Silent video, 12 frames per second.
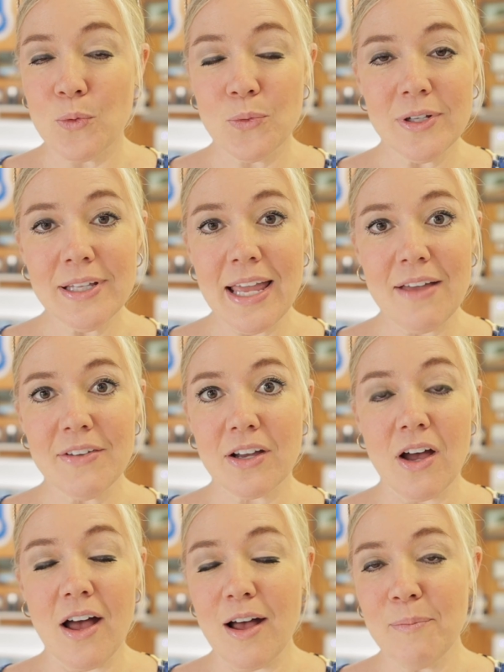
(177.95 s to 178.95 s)
really have
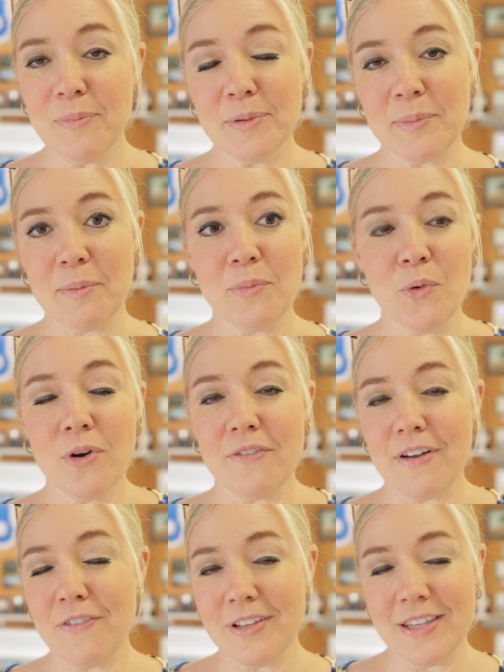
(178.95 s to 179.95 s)
it complement more of
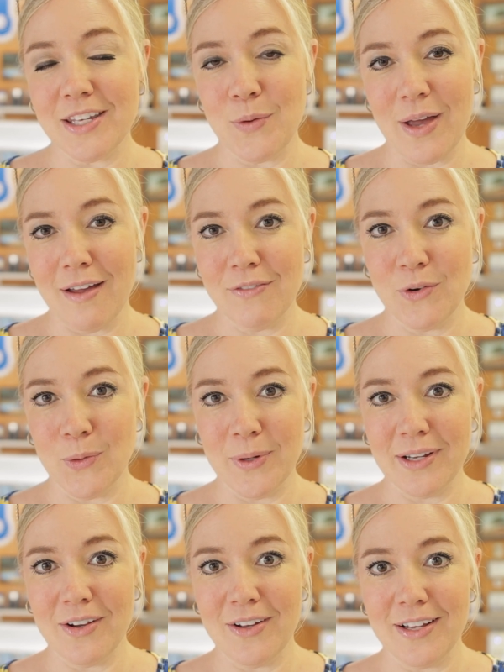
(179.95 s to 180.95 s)
everything you have
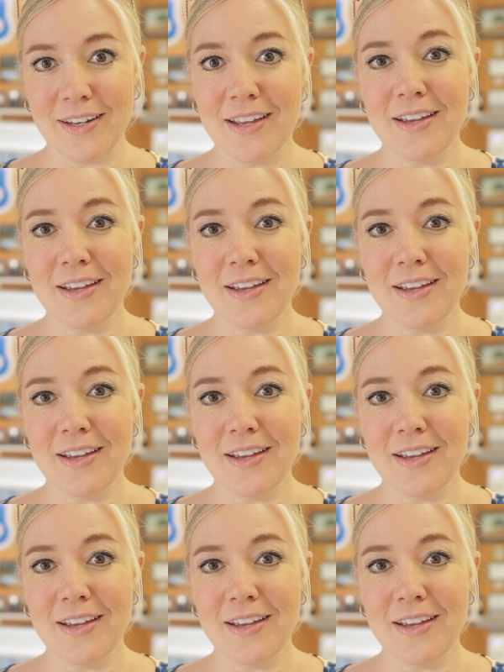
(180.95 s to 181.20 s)
going on